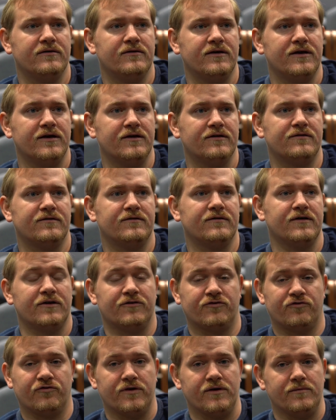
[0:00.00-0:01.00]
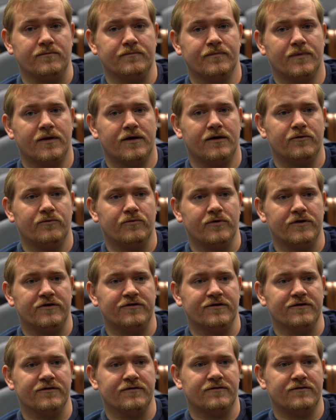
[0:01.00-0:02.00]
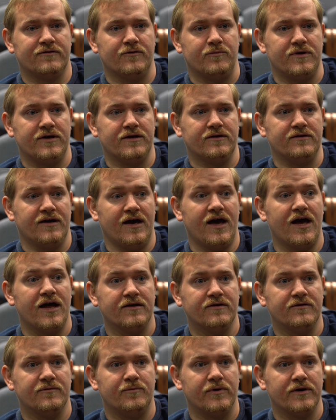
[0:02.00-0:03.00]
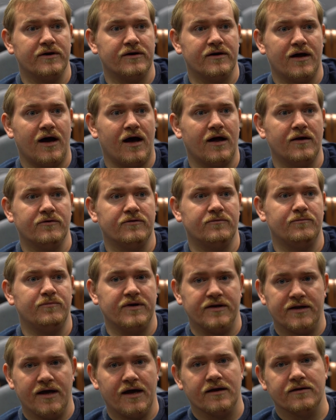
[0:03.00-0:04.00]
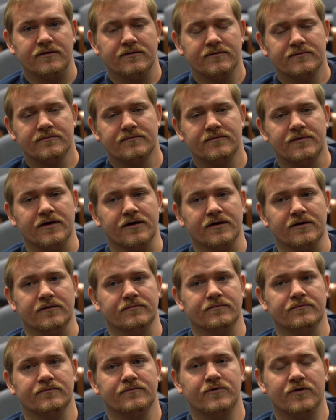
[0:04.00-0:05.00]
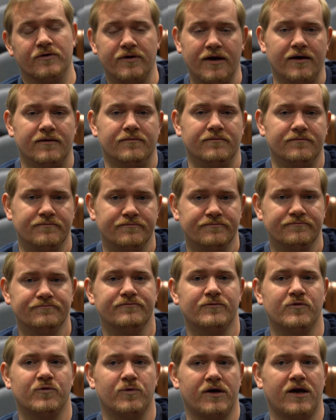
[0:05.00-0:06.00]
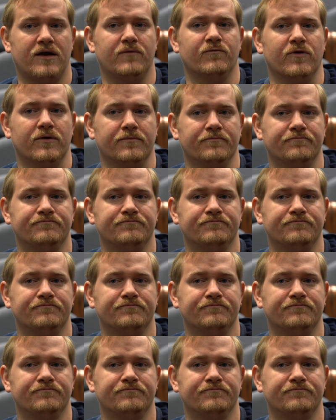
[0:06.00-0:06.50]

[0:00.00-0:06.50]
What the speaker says: its extreme, which is to be dead but not be dead. So yeah, that's where it came from.